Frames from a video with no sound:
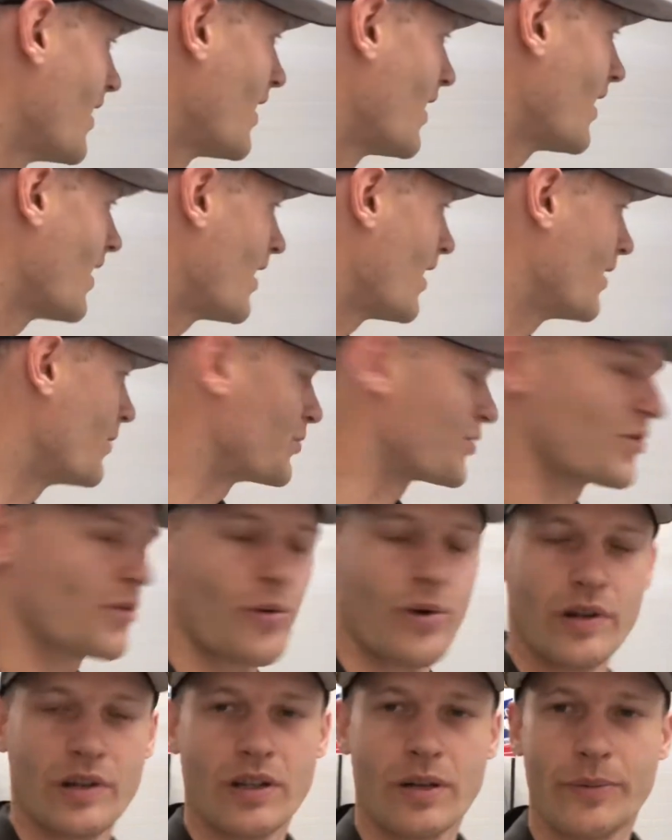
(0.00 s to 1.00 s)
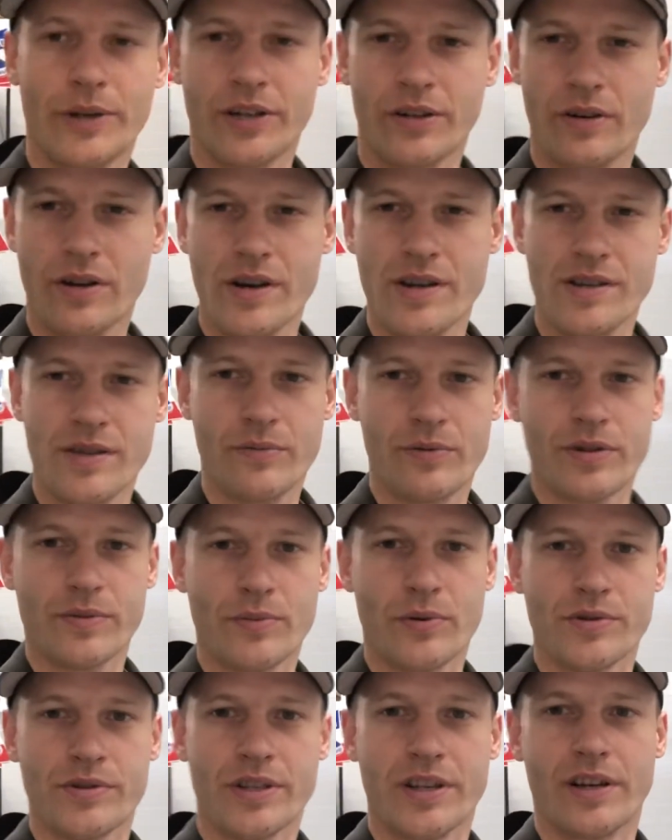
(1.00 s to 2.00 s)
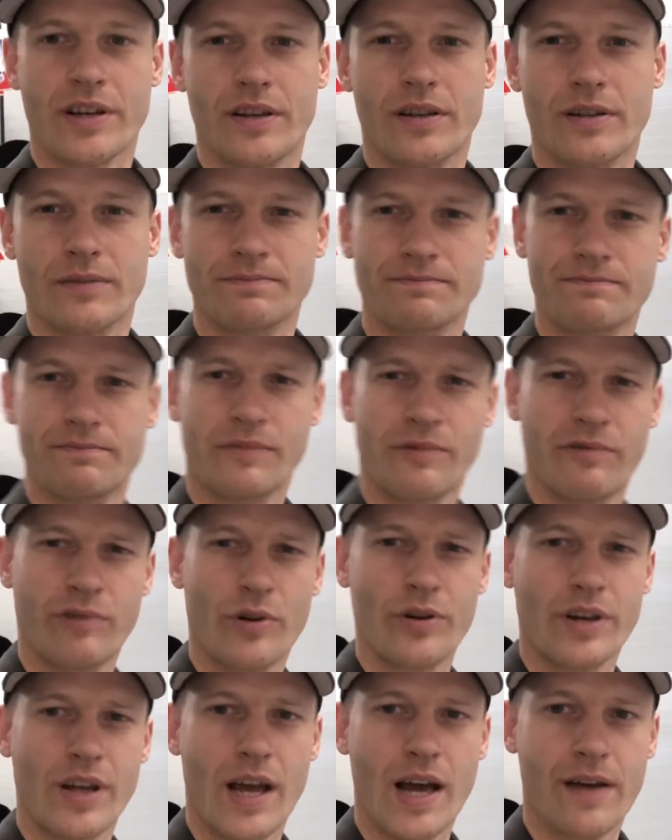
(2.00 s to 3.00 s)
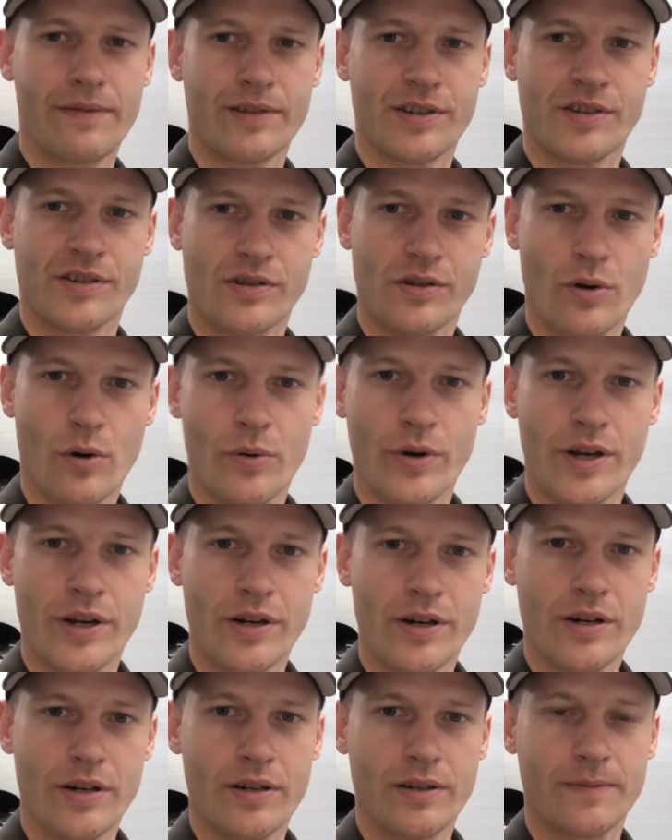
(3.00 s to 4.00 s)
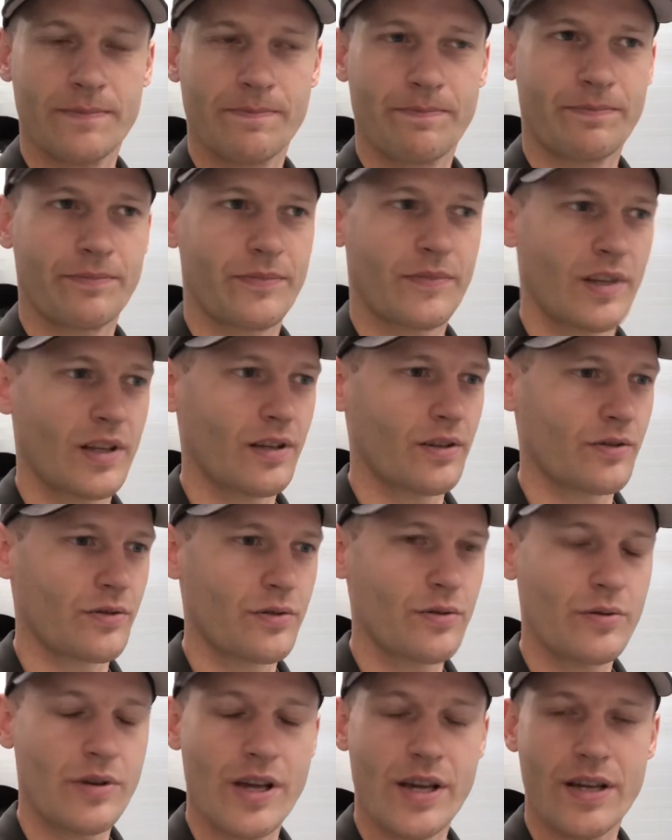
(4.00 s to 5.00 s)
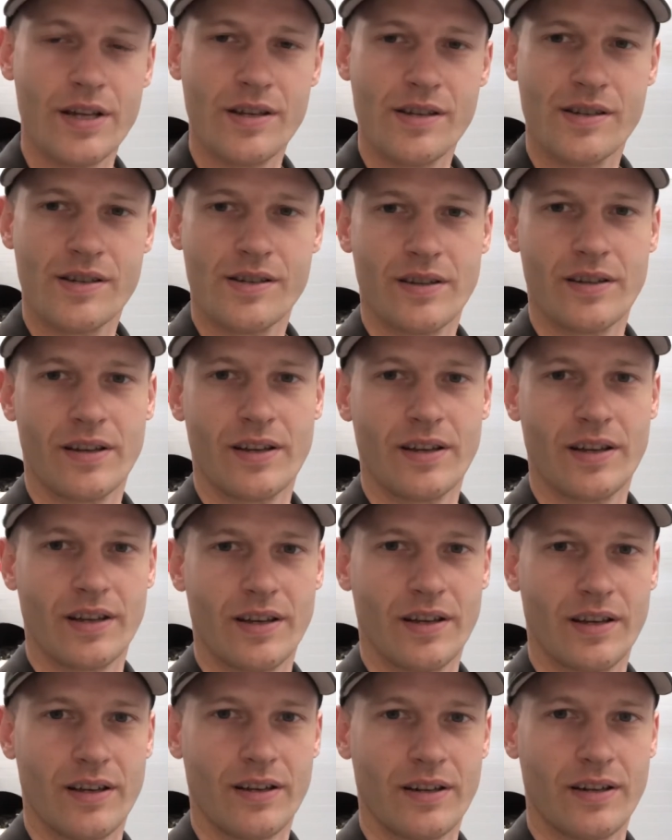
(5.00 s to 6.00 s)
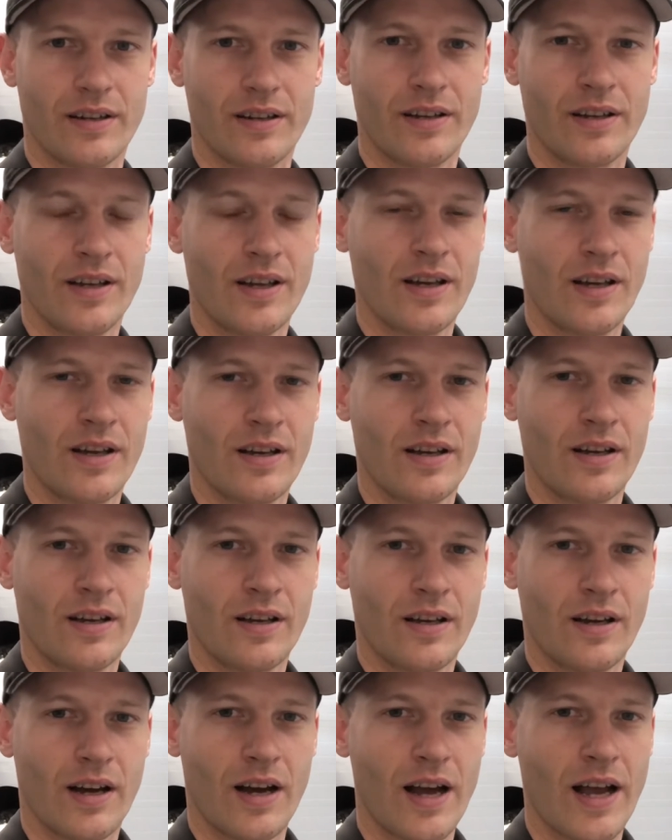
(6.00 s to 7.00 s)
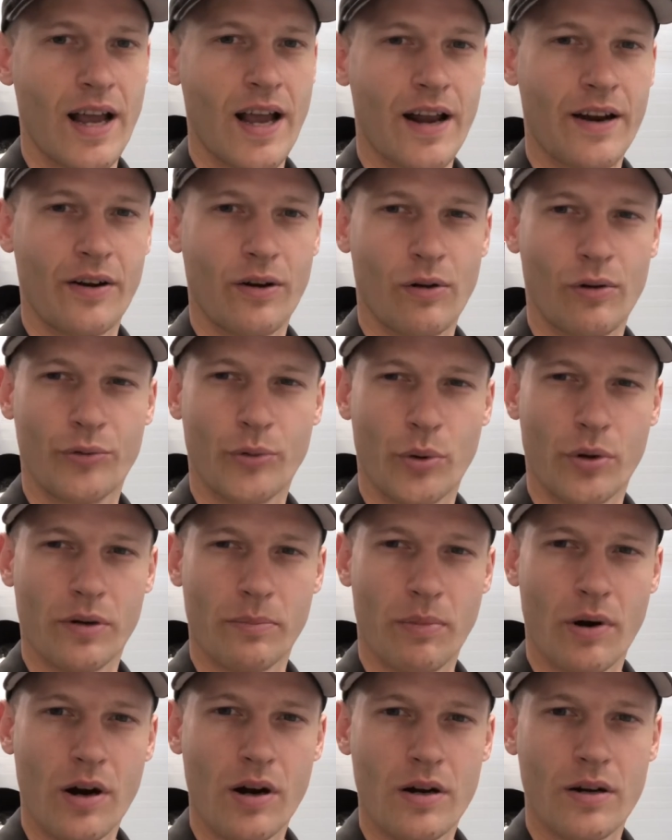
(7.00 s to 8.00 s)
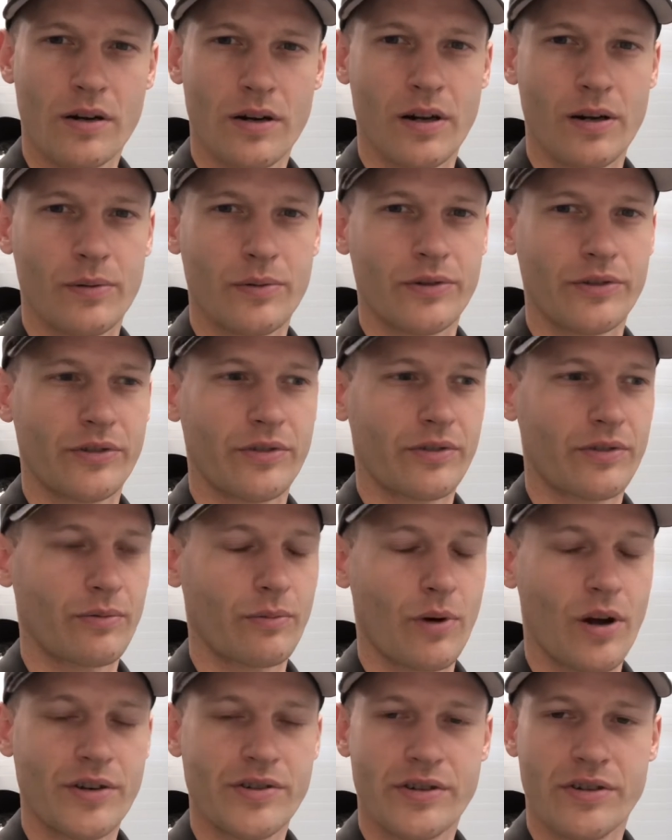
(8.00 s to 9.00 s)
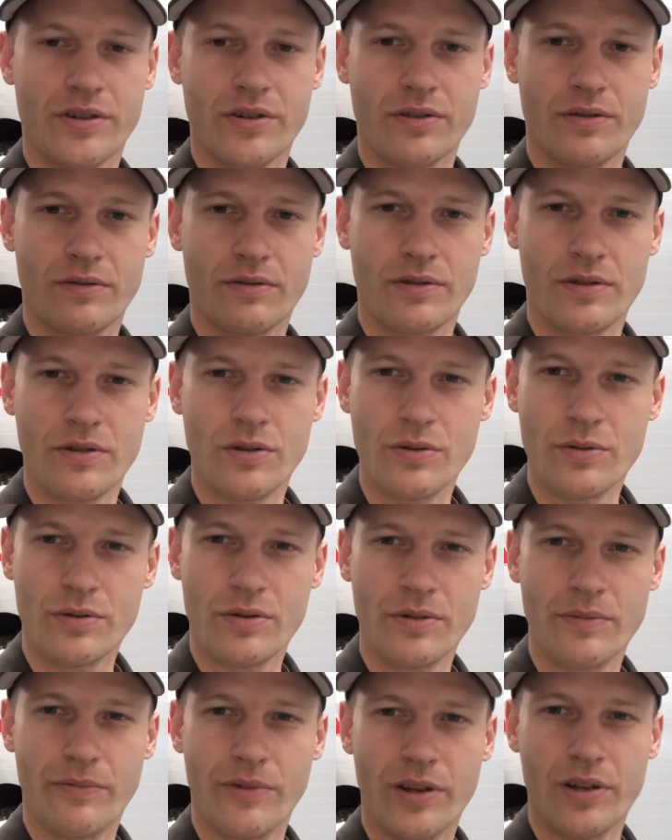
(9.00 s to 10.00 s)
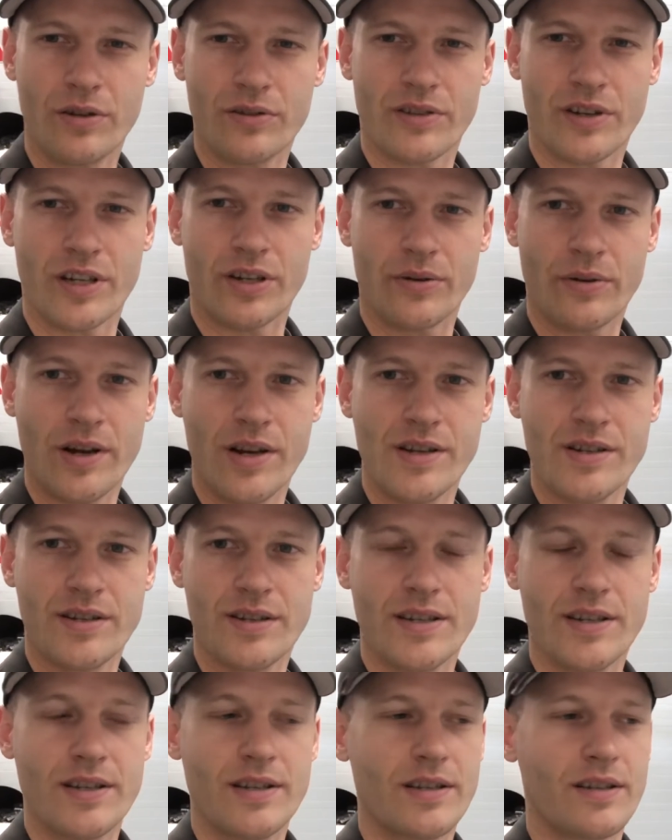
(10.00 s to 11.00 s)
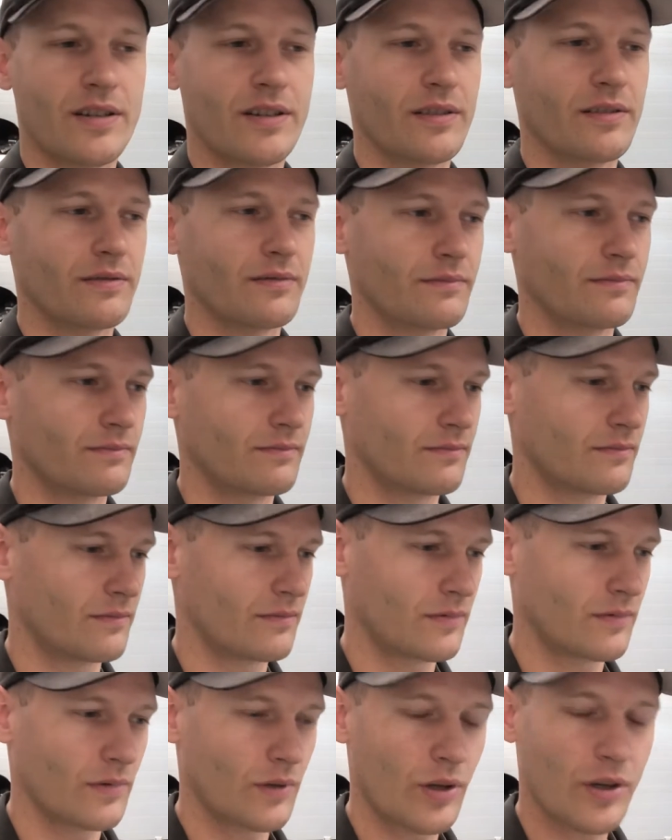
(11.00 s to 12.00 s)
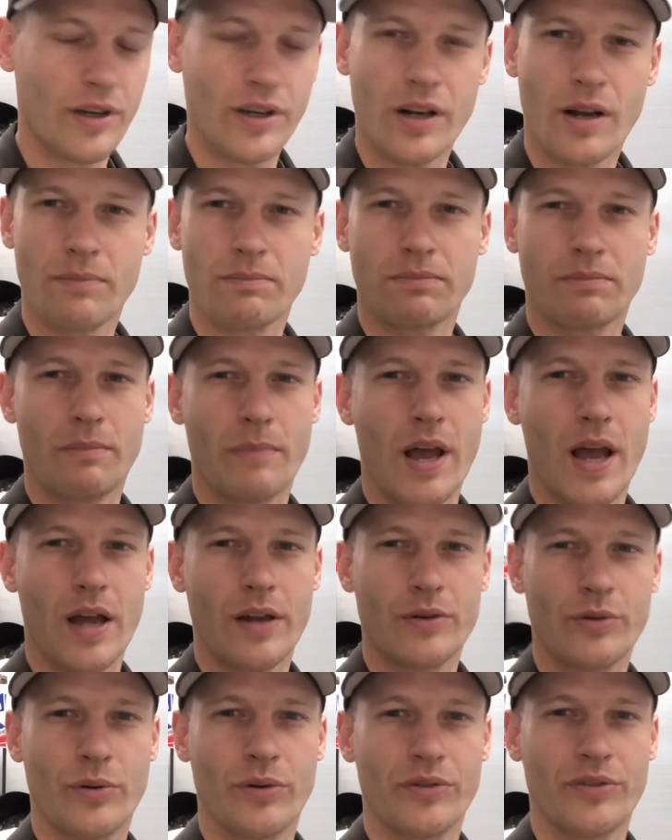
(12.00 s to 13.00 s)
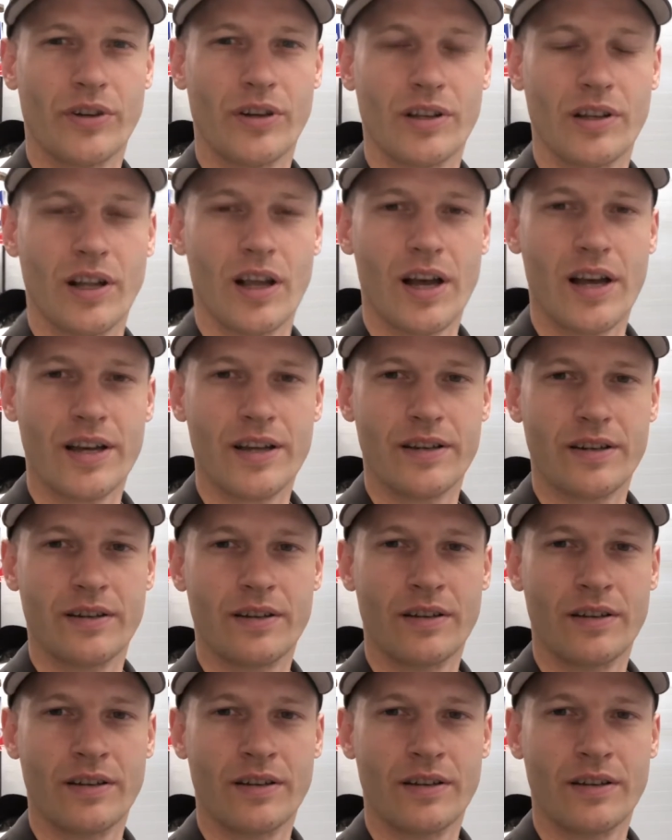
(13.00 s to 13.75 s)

I was going a little bit crazy. We're supposed to get a 1.5 feet of snow here in 2 days, and I had it all torn apart. I was watching YouTube videos like crazy and looking up manuals online,